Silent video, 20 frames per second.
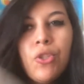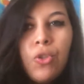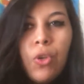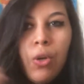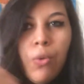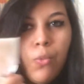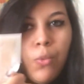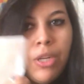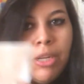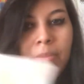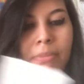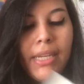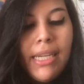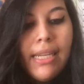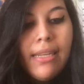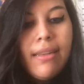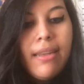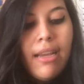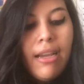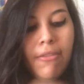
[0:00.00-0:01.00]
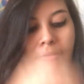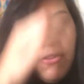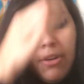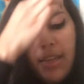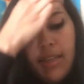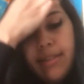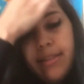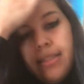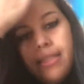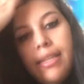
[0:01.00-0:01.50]
So it wouldn't be enough
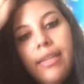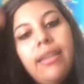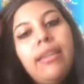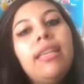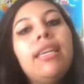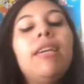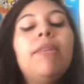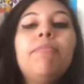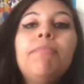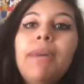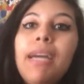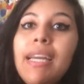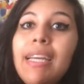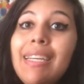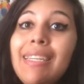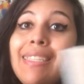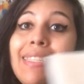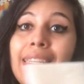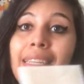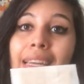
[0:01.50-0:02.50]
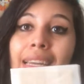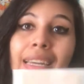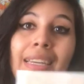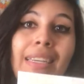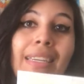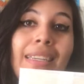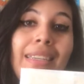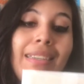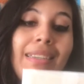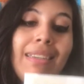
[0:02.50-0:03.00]
necessarily, but it's
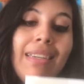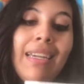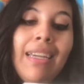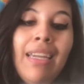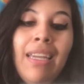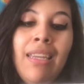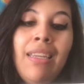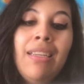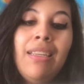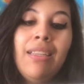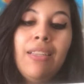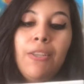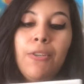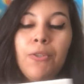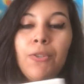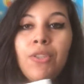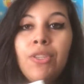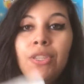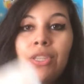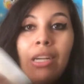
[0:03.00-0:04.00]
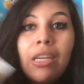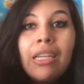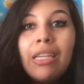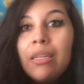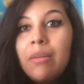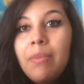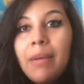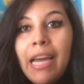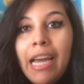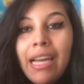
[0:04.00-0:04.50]
a good little
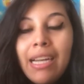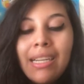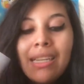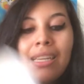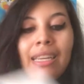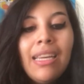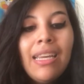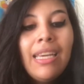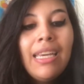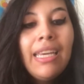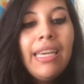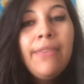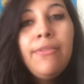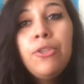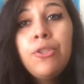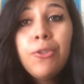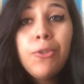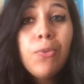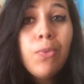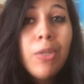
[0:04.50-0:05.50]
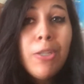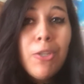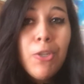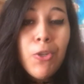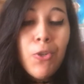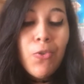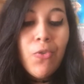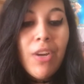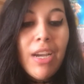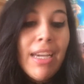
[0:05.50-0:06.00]
starter pack if you just want to
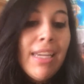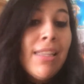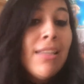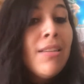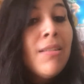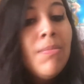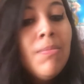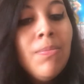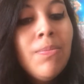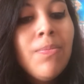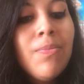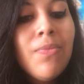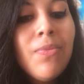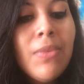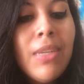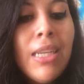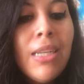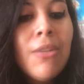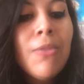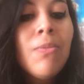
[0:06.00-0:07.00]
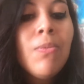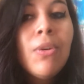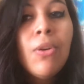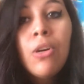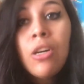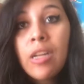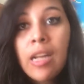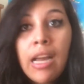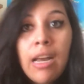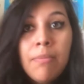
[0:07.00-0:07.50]
try them, you know,
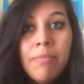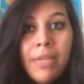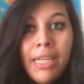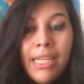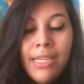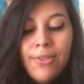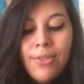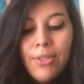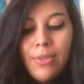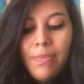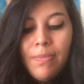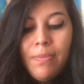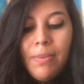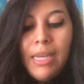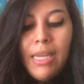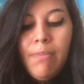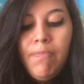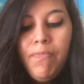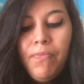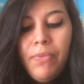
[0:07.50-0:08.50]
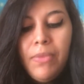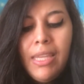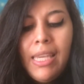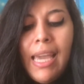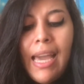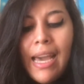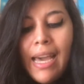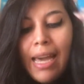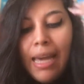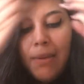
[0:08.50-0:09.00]
a cup each. But
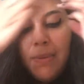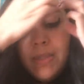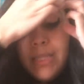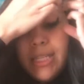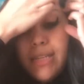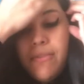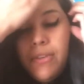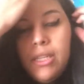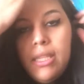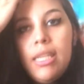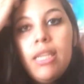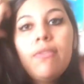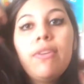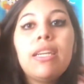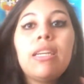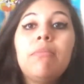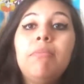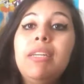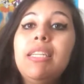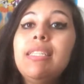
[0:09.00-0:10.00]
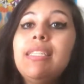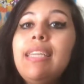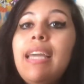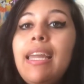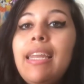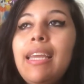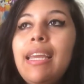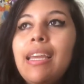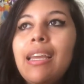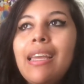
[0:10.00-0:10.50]
yeah, I would definitely recommend
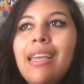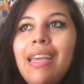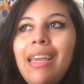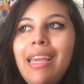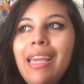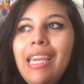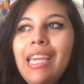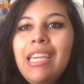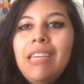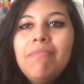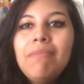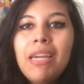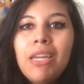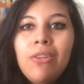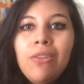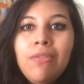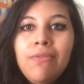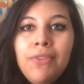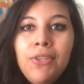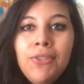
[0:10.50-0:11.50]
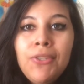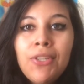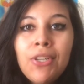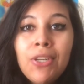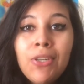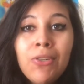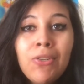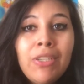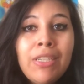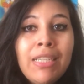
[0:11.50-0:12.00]
getting a metal infuser
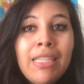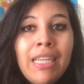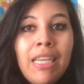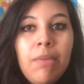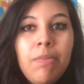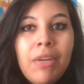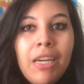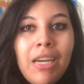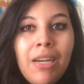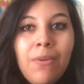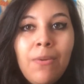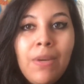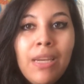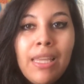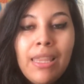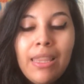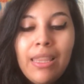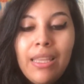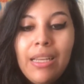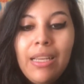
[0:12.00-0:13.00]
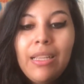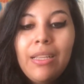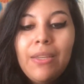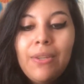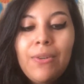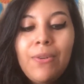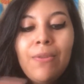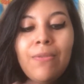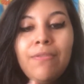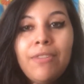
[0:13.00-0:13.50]
or a teapot with a
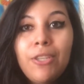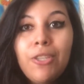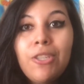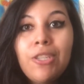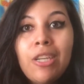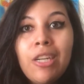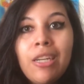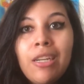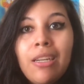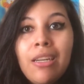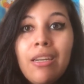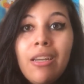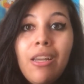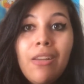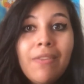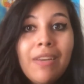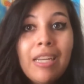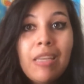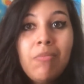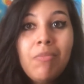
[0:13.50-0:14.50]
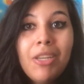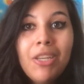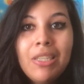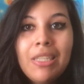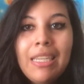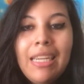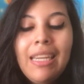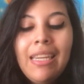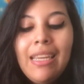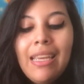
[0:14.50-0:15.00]
little filter already
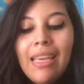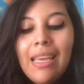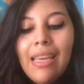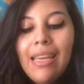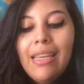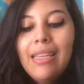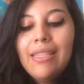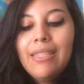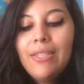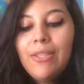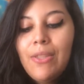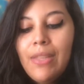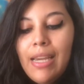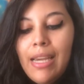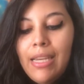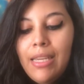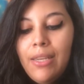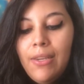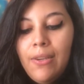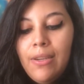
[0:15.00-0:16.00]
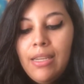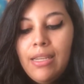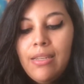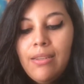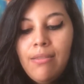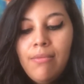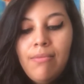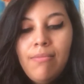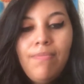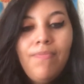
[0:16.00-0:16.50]
built in so that you
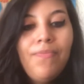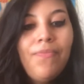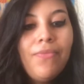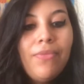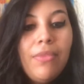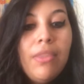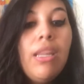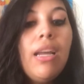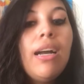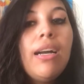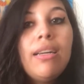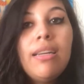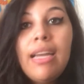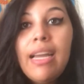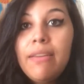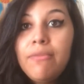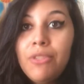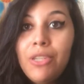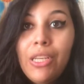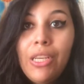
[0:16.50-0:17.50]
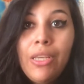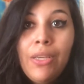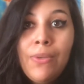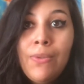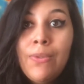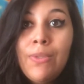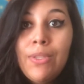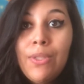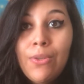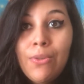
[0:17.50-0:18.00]
can not have to
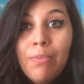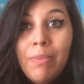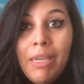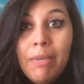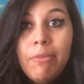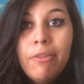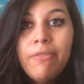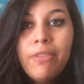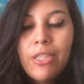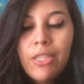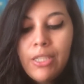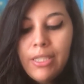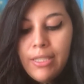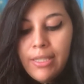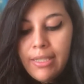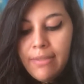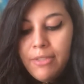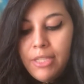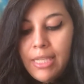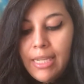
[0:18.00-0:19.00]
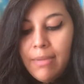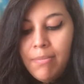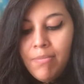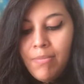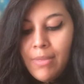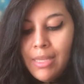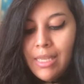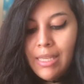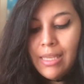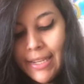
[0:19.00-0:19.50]
use little paper filters every time.
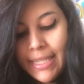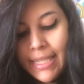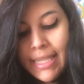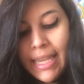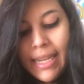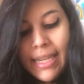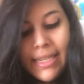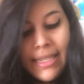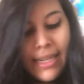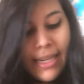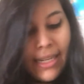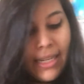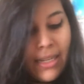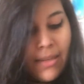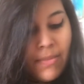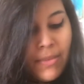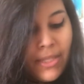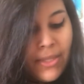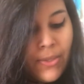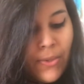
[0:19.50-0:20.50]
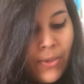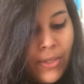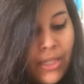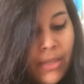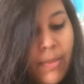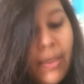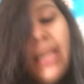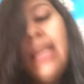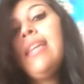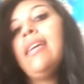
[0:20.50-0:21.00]
Our second item is going
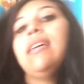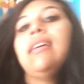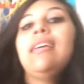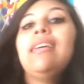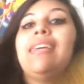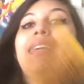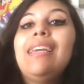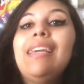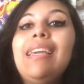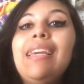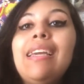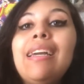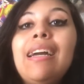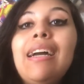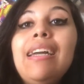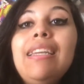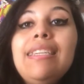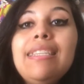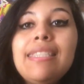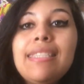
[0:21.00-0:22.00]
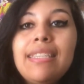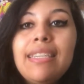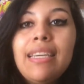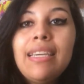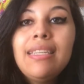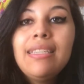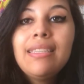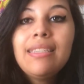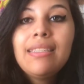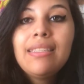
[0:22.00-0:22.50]
to be a honey
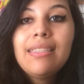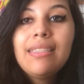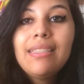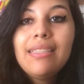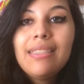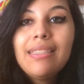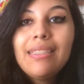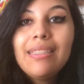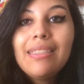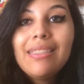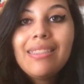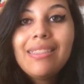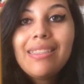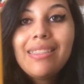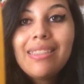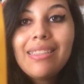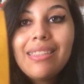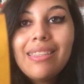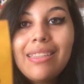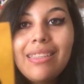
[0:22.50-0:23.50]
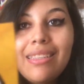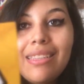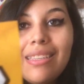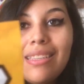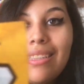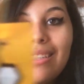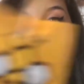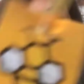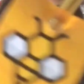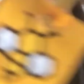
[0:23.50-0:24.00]
sticks.
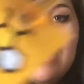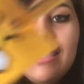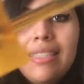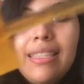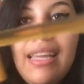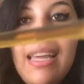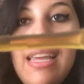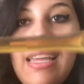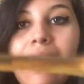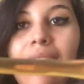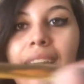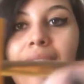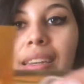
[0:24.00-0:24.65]
That is that.